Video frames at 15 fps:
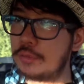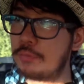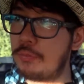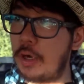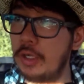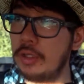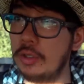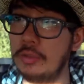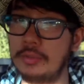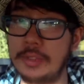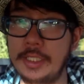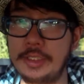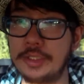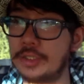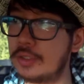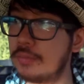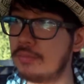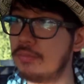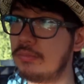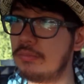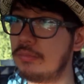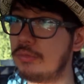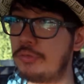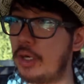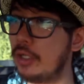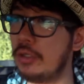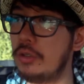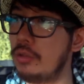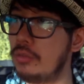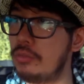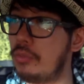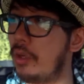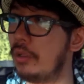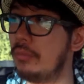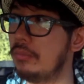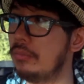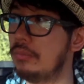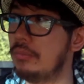follow what,